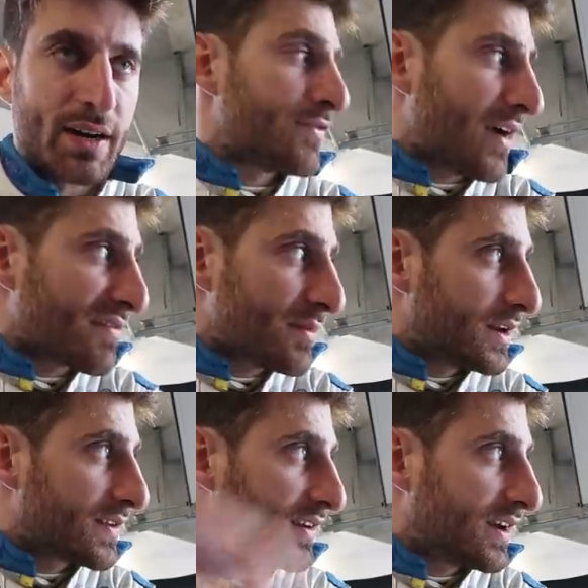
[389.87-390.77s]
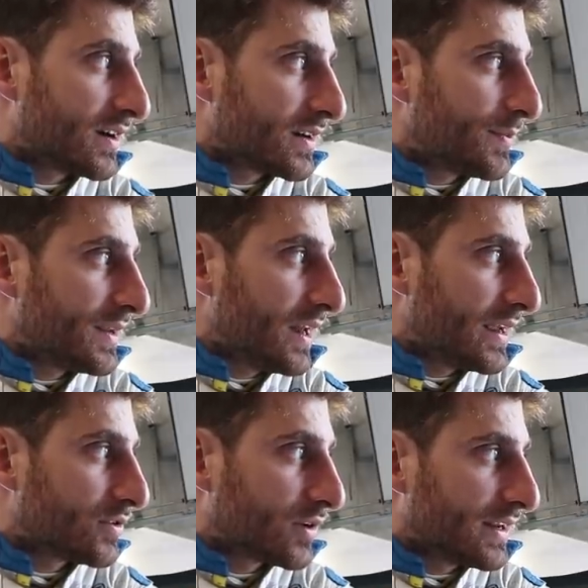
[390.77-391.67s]
5 minutes here in the pit
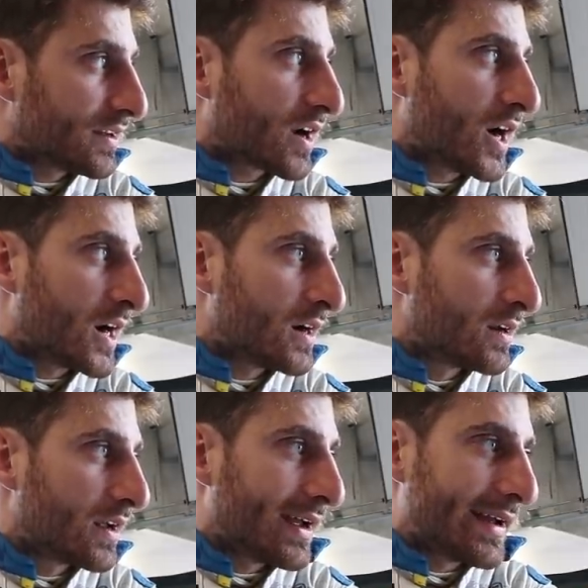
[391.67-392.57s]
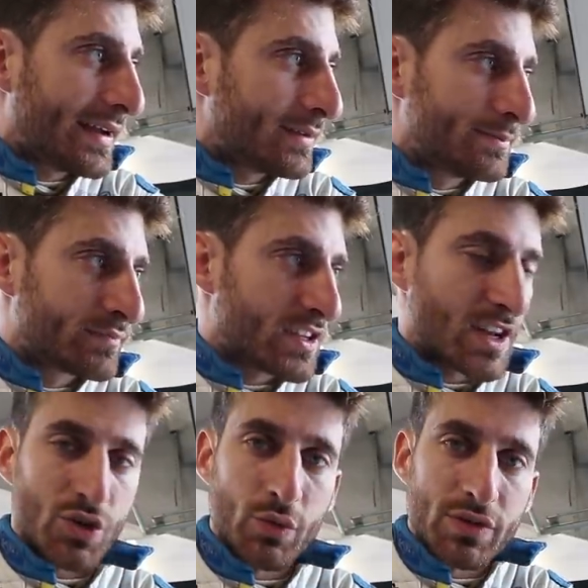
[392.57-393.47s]
lane to clean the car and the
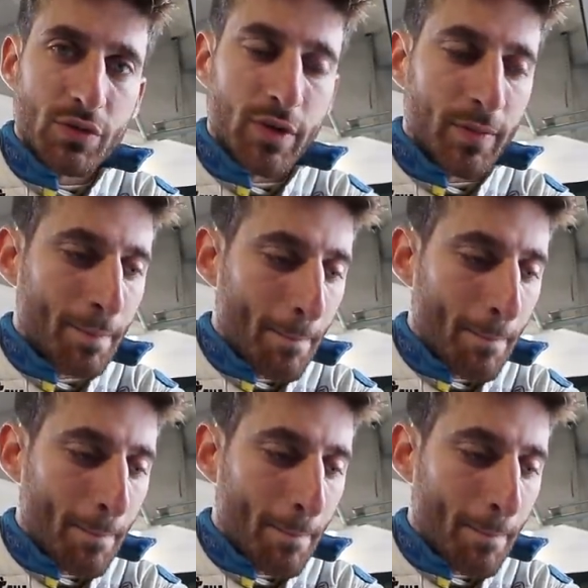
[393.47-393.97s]
session was over.